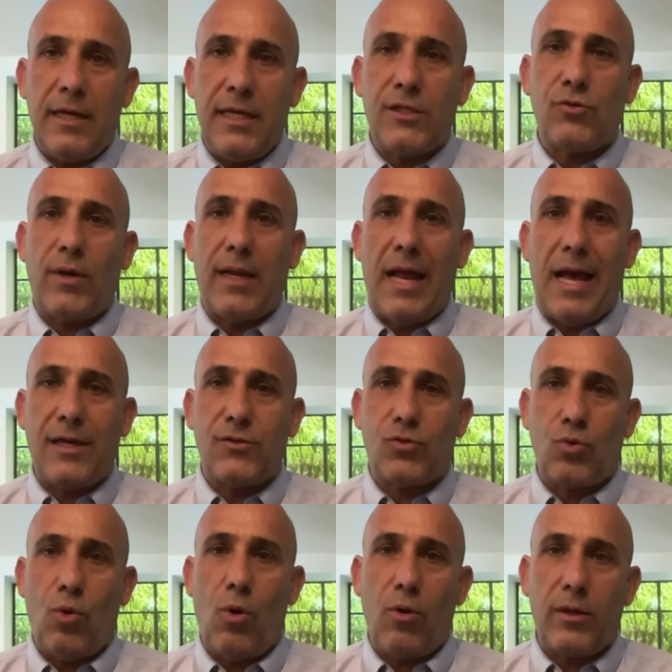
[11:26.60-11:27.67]
Israel has
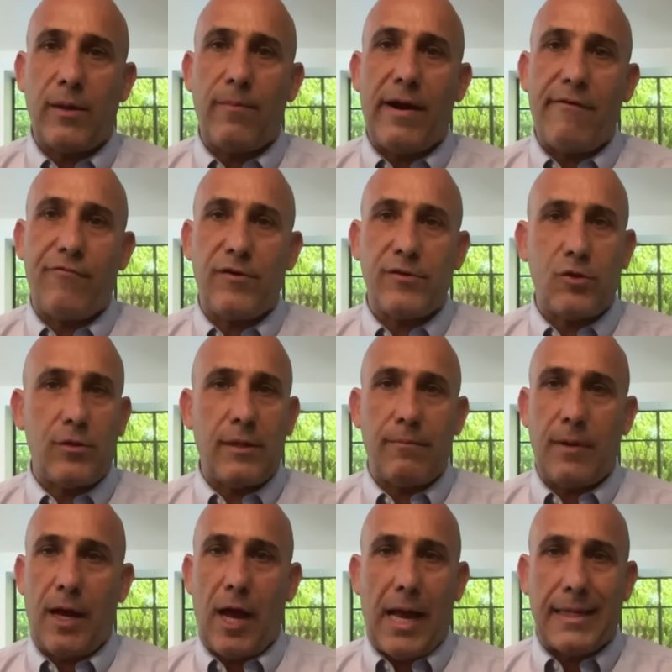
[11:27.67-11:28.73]
to hold a buffer zone
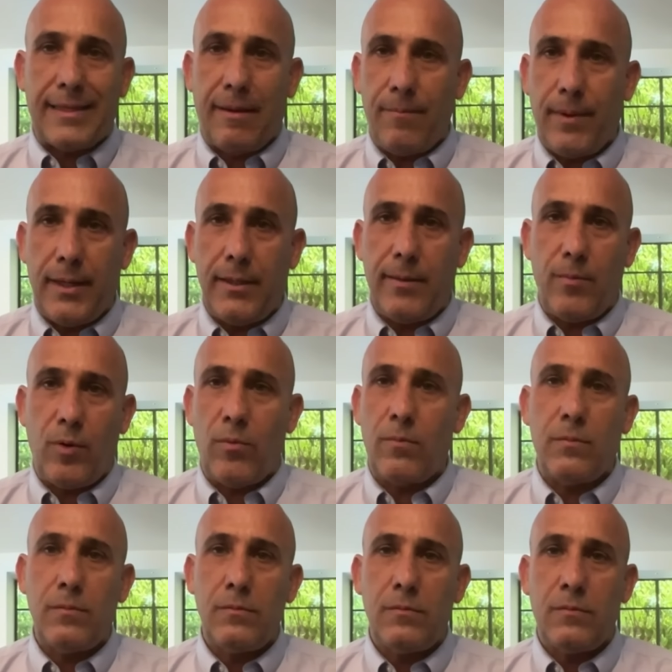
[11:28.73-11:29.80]
at the
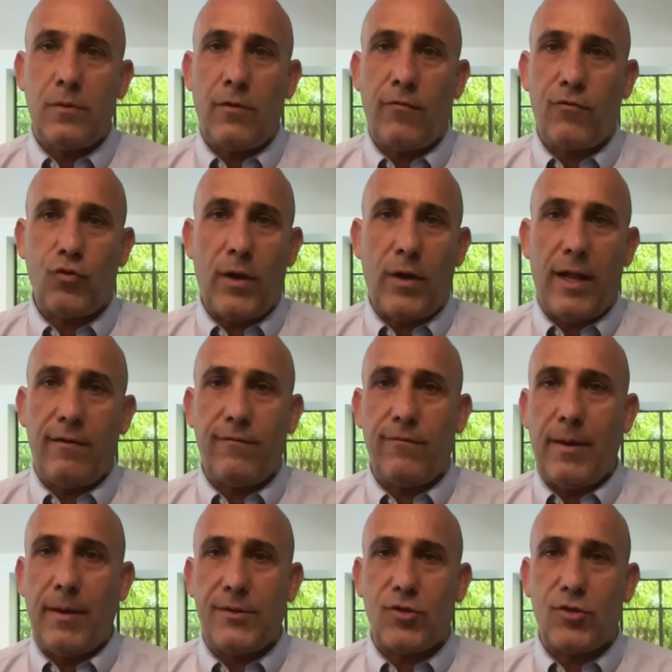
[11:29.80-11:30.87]
minimum of 12,
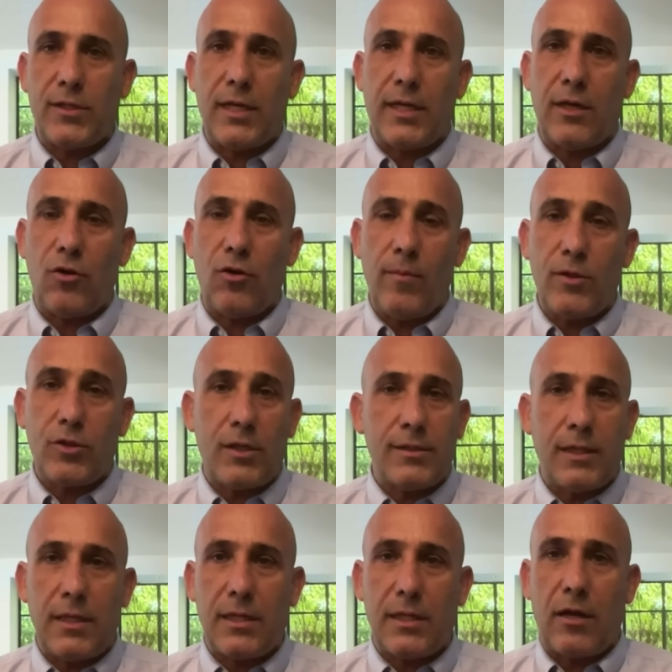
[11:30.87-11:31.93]
maybe 13 kilometers,
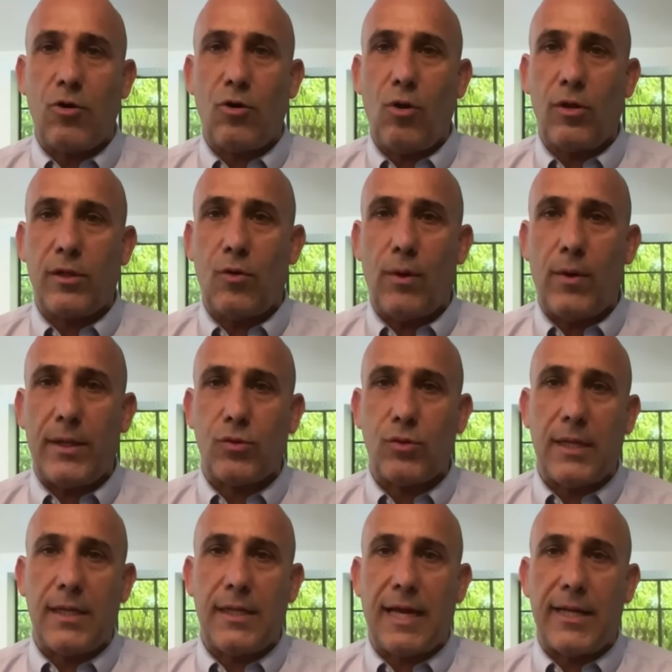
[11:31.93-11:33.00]
and it could go all the way to
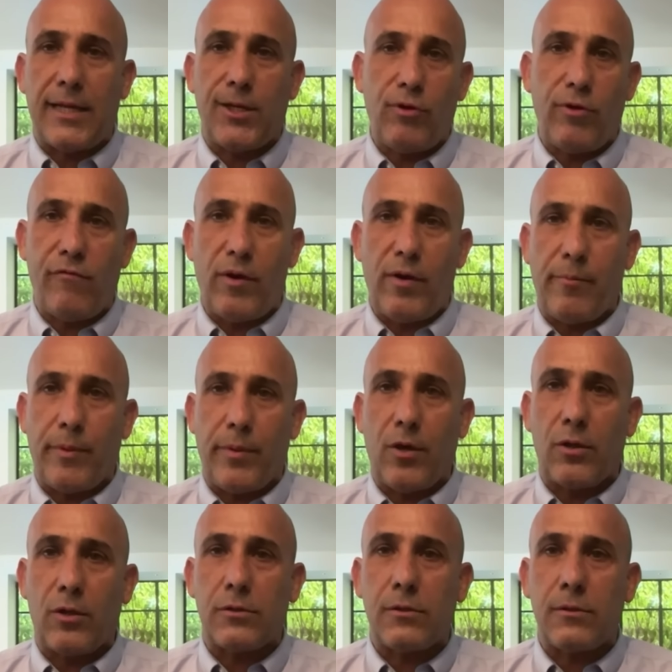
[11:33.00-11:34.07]
the Litani River and
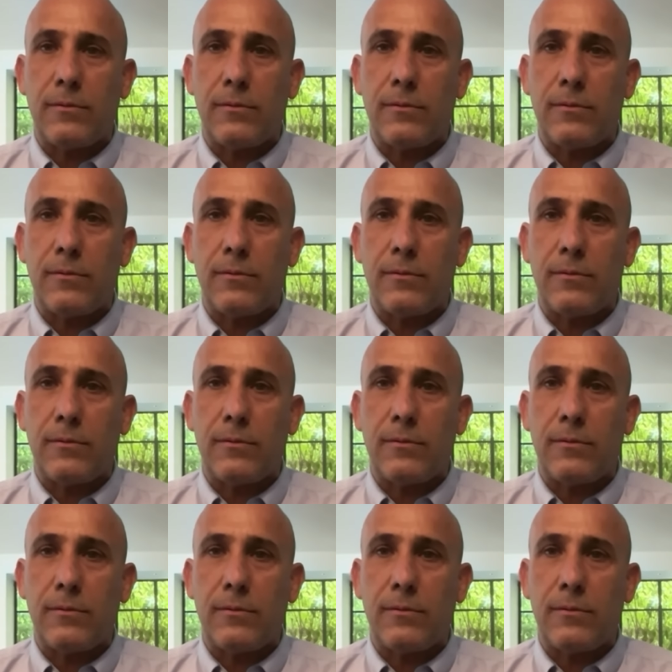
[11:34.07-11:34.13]
beyond.